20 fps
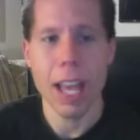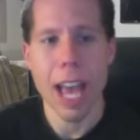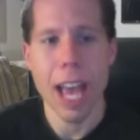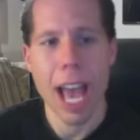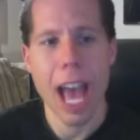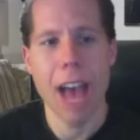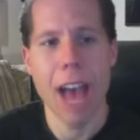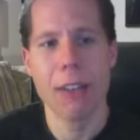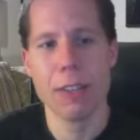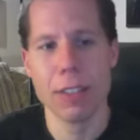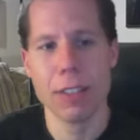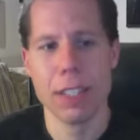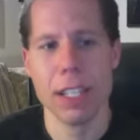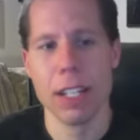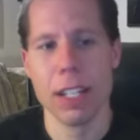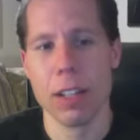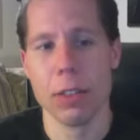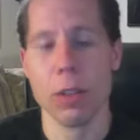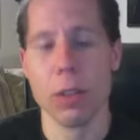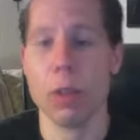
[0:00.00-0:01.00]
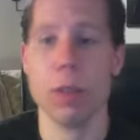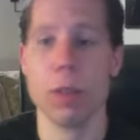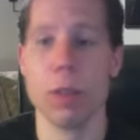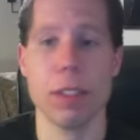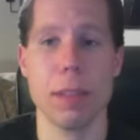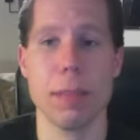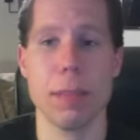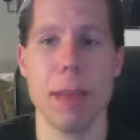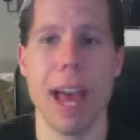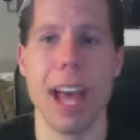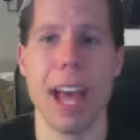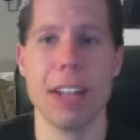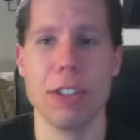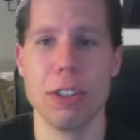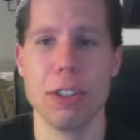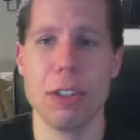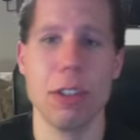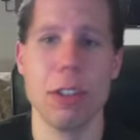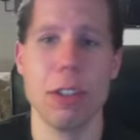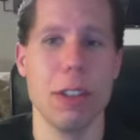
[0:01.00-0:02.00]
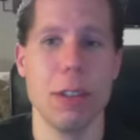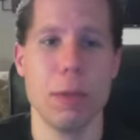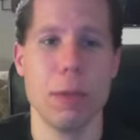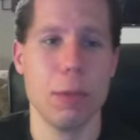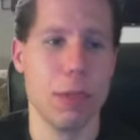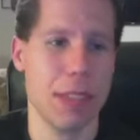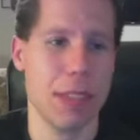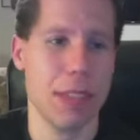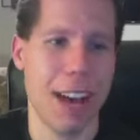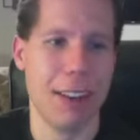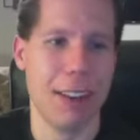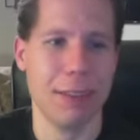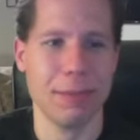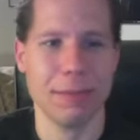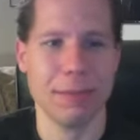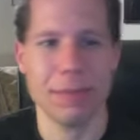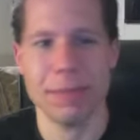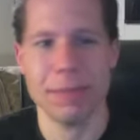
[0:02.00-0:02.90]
have Cena lose the match without